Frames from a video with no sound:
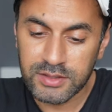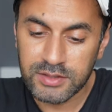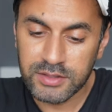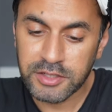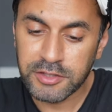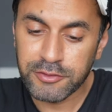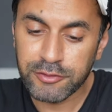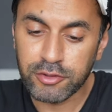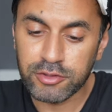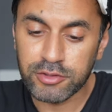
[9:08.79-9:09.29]

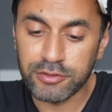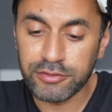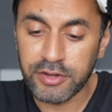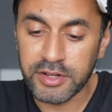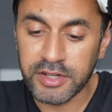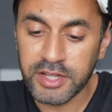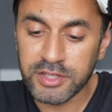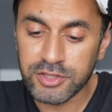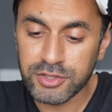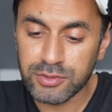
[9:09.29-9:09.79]
Then you've got the
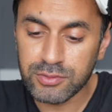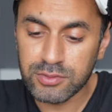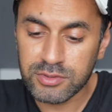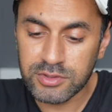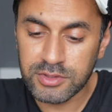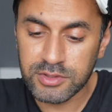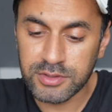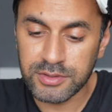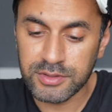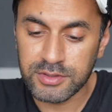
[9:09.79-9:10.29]

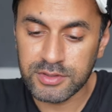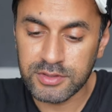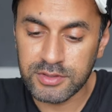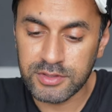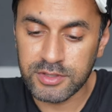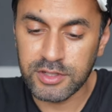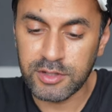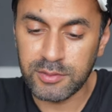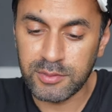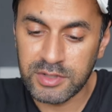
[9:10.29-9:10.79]
financials.
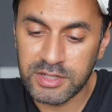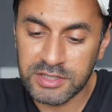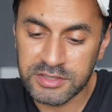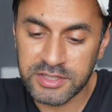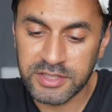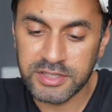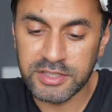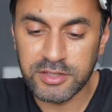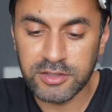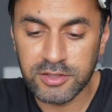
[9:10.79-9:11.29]
Um, let's
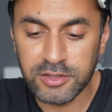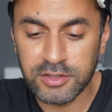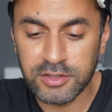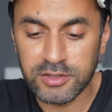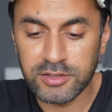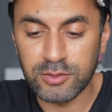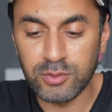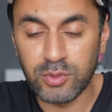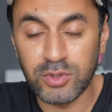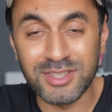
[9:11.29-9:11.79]
say
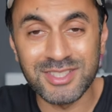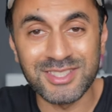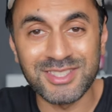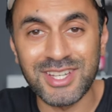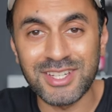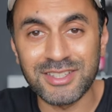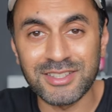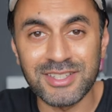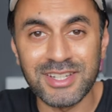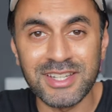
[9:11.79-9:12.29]
you, want to
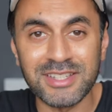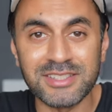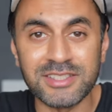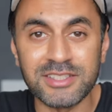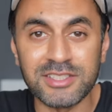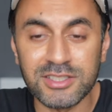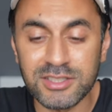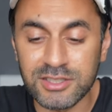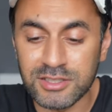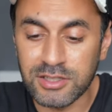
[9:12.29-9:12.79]
check the
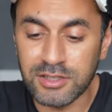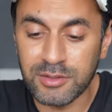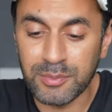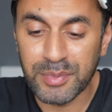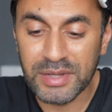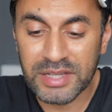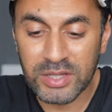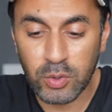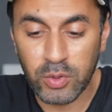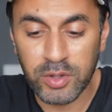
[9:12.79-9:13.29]
latest uh,
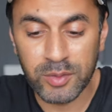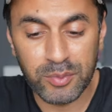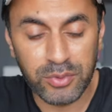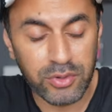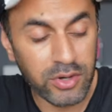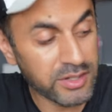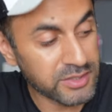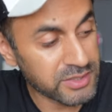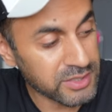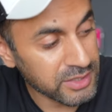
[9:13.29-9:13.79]
Bitcoin
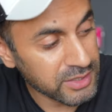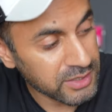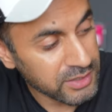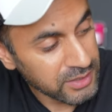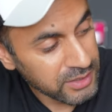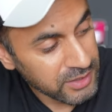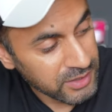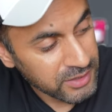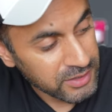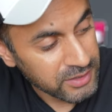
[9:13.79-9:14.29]
pricing.